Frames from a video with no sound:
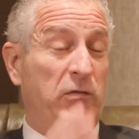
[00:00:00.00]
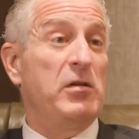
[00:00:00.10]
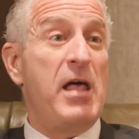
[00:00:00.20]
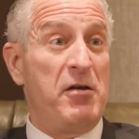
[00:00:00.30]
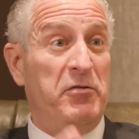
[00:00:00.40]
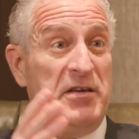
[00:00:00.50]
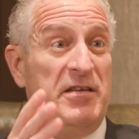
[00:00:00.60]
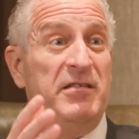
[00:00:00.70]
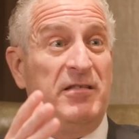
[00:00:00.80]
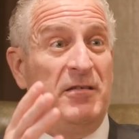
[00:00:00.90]
Bolsonaro
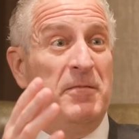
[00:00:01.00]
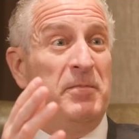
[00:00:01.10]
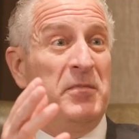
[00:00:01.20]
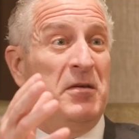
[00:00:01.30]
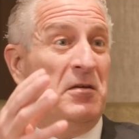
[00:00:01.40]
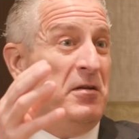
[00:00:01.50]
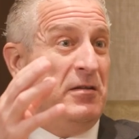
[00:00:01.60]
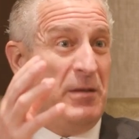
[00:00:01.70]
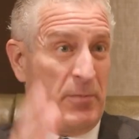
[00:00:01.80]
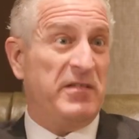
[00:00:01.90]
is
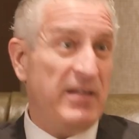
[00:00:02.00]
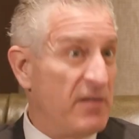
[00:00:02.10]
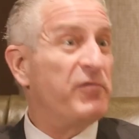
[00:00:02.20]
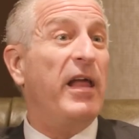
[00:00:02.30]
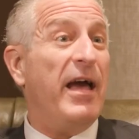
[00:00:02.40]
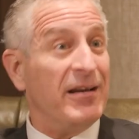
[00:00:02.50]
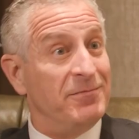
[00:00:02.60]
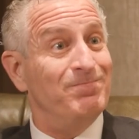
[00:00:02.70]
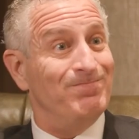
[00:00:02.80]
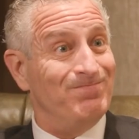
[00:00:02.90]
the Brazilian flag.
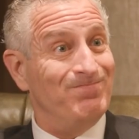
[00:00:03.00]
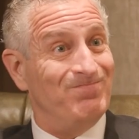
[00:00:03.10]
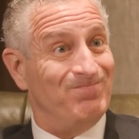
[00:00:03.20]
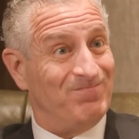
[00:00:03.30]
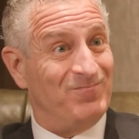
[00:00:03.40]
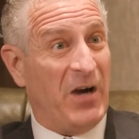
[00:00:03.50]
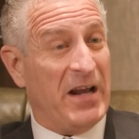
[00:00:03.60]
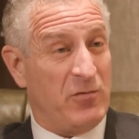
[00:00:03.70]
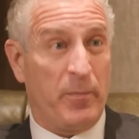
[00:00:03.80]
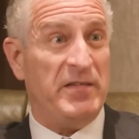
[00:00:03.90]

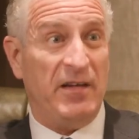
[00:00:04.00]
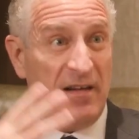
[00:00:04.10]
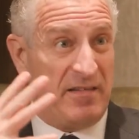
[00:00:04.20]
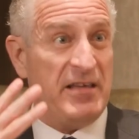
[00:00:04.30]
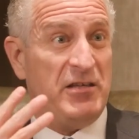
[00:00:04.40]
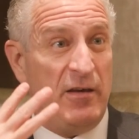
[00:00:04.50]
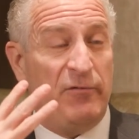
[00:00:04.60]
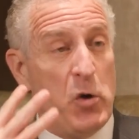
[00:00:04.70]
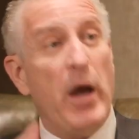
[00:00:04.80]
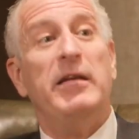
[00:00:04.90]
Right, so basically, it's like
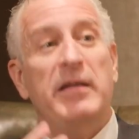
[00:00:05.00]
if you